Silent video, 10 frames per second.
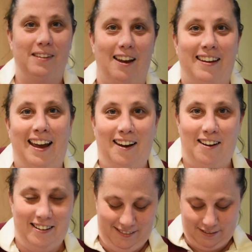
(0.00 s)
Okay,
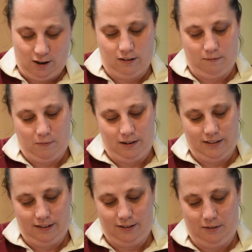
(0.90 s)
hold on, what
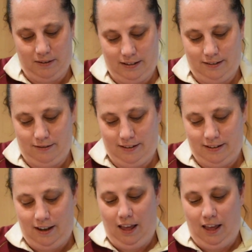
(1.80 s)
is it? 2 eggs, 3 eggs.